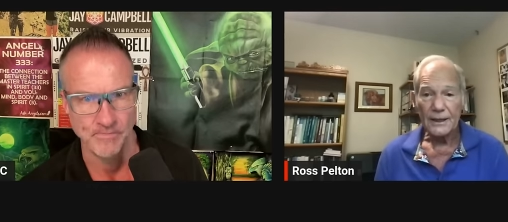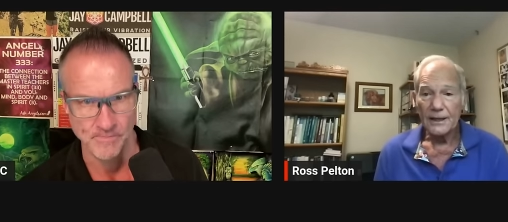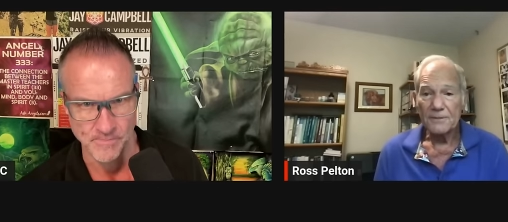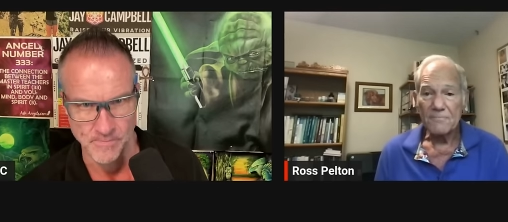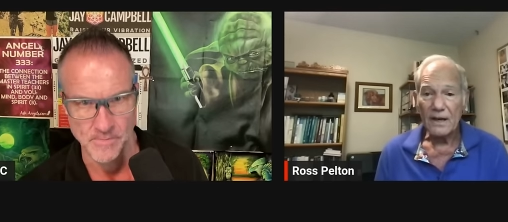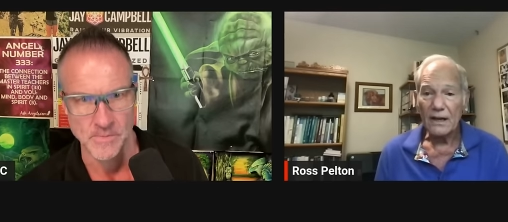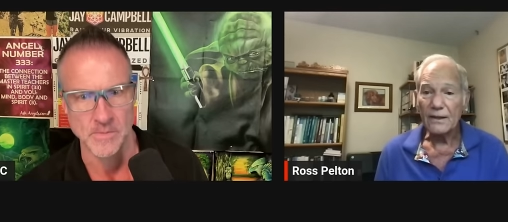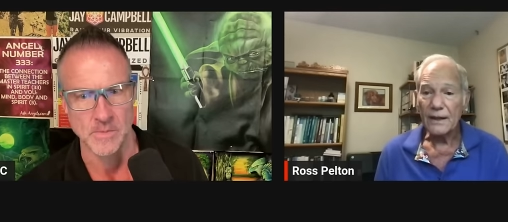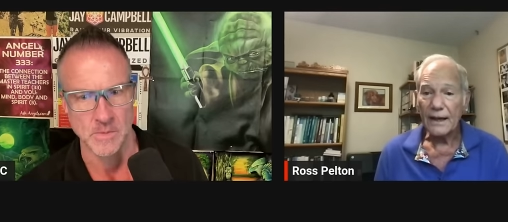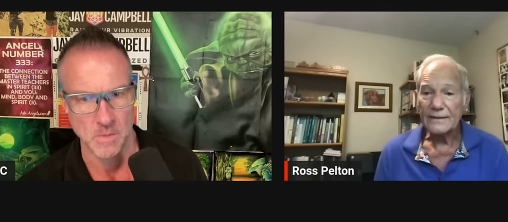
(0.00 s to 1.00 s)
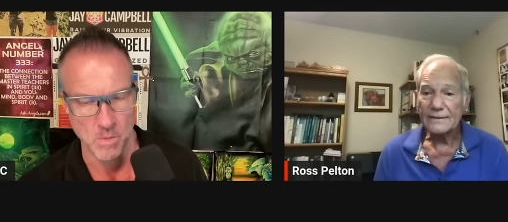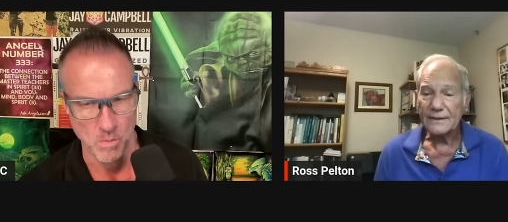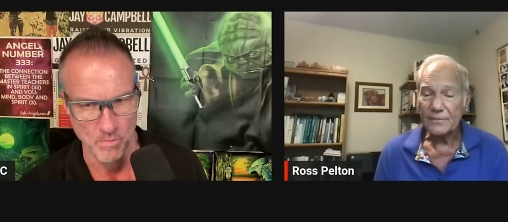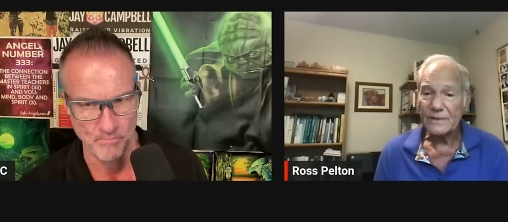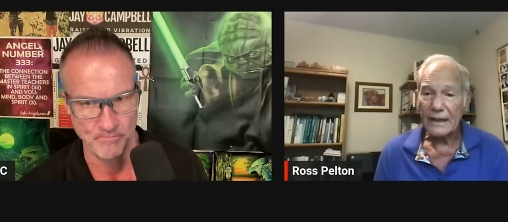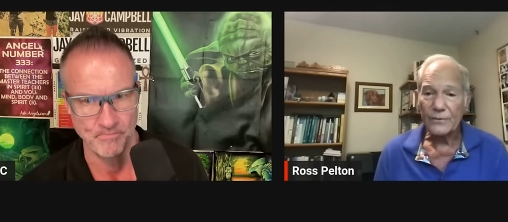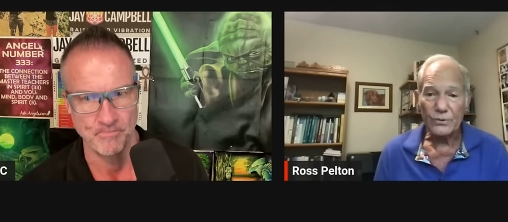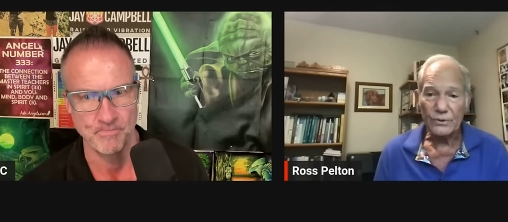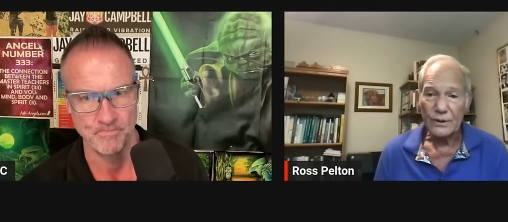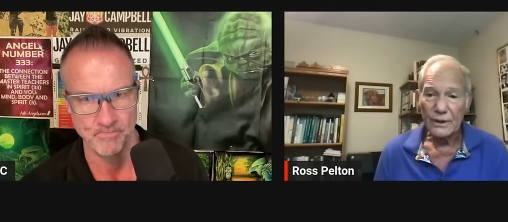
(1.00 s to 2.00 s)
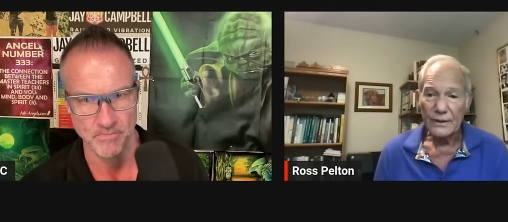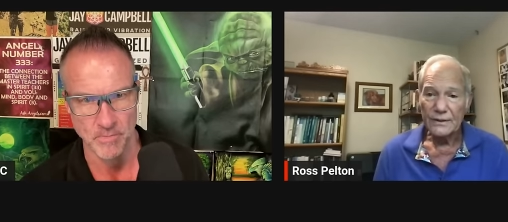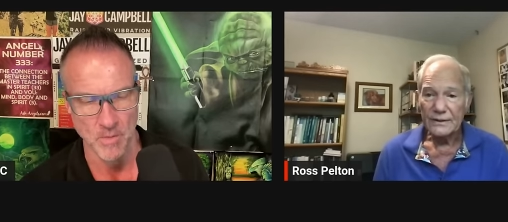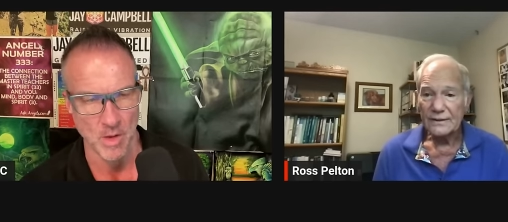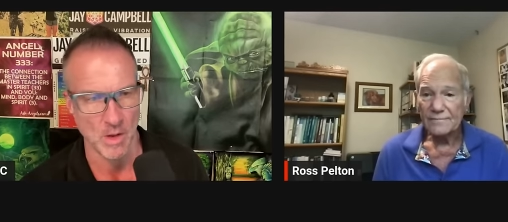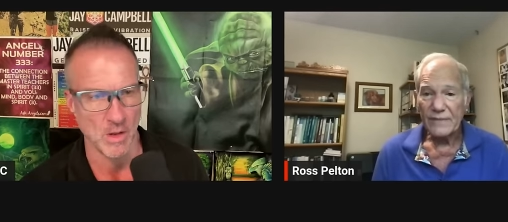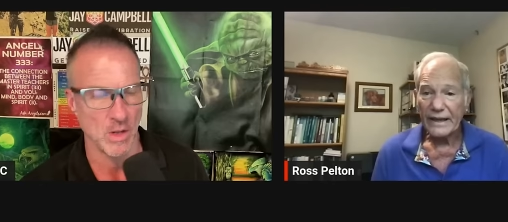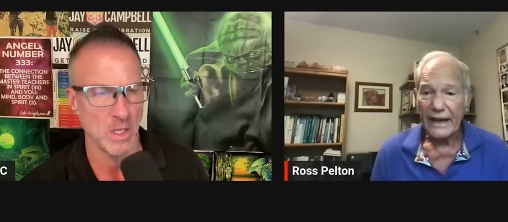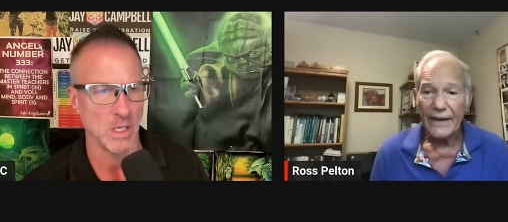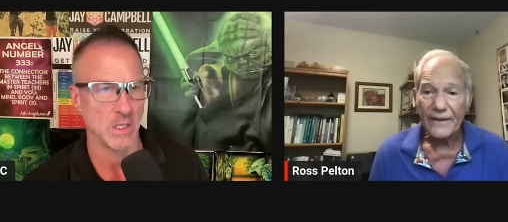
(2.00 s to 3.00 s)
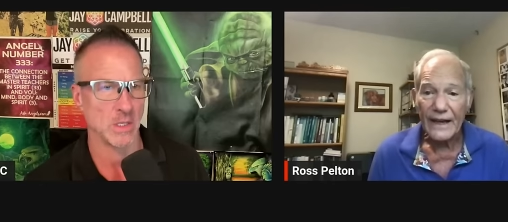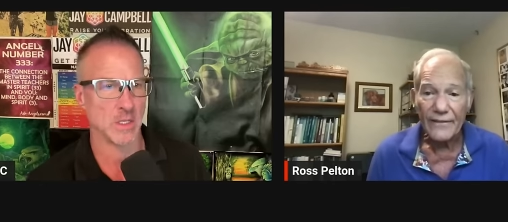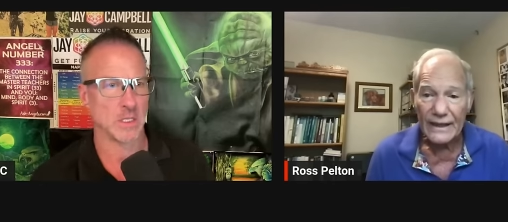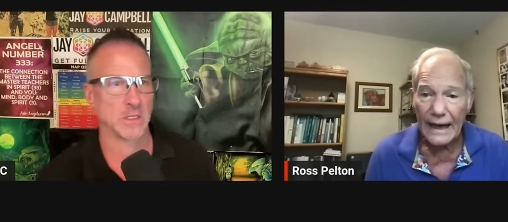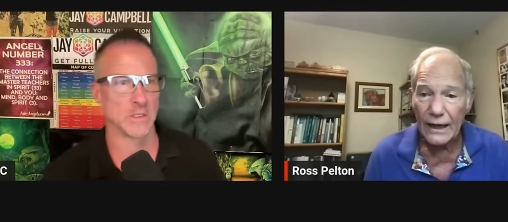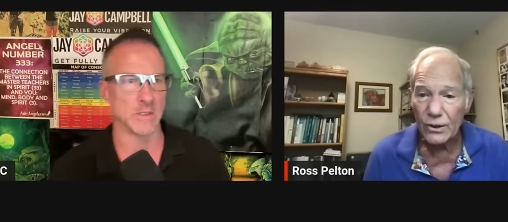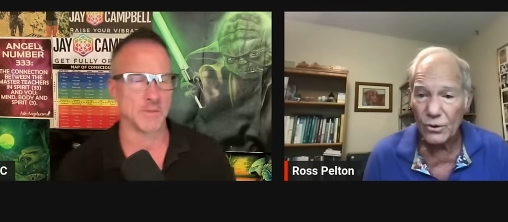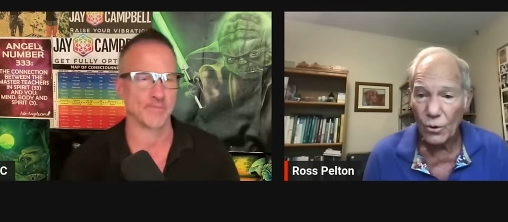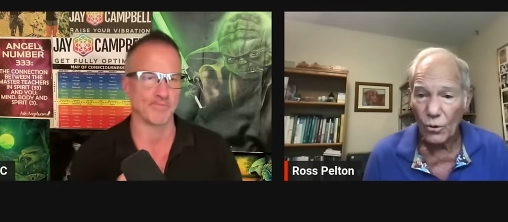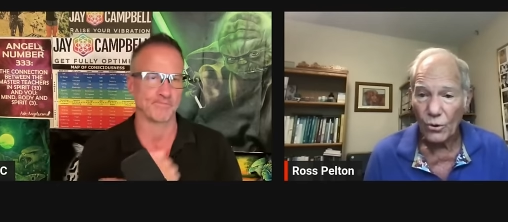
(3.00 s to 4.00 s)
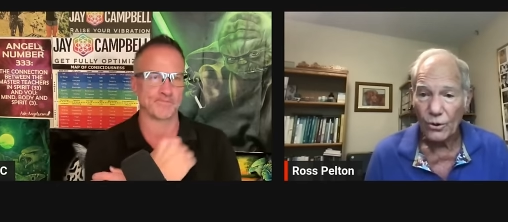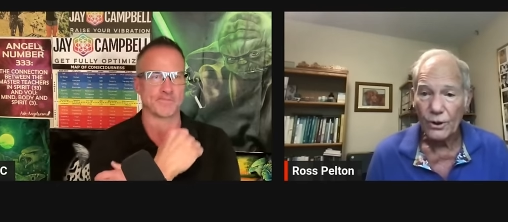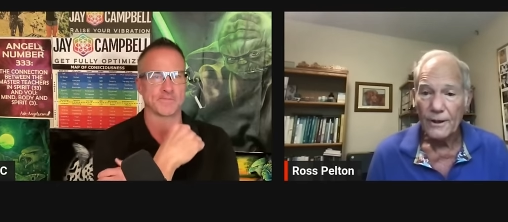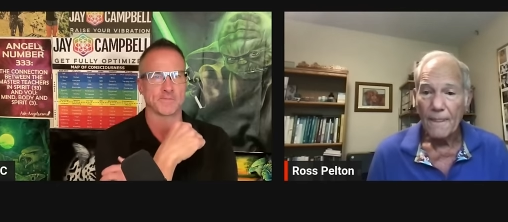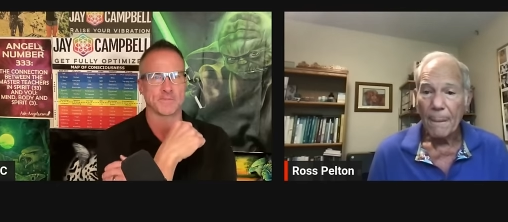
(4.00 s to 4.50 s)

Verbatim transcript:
Speaker 1: Um, i sometimes will take half an avocado or